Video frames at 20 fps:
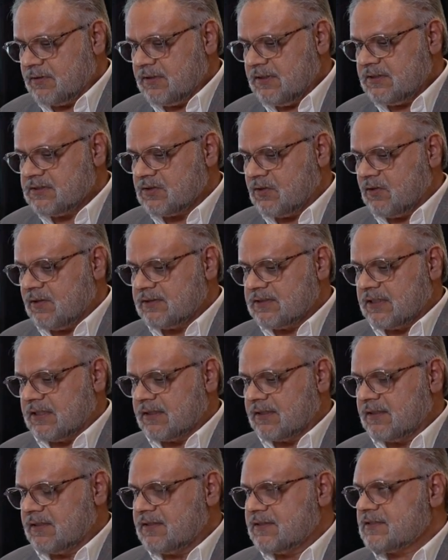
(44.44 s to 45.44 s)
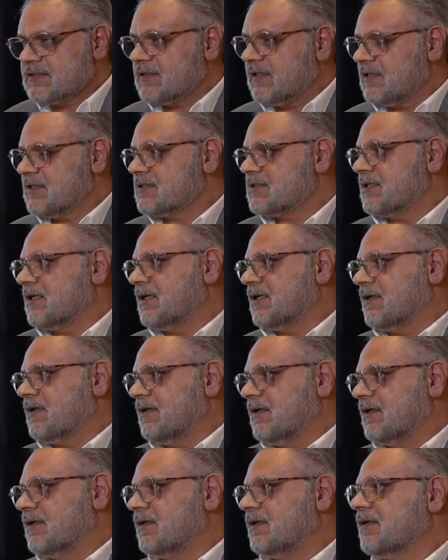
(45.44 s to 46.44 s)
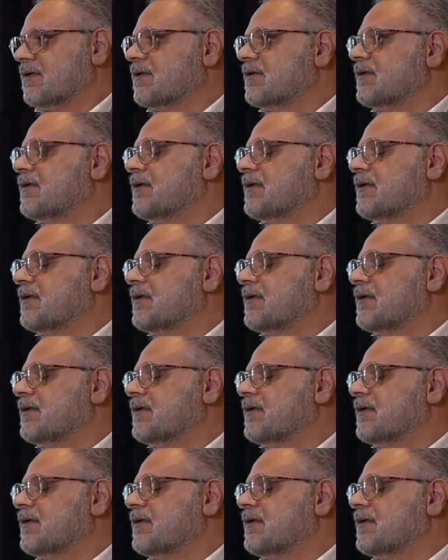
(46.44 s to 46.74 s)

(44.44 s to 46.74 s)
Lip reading: these all targets, they start their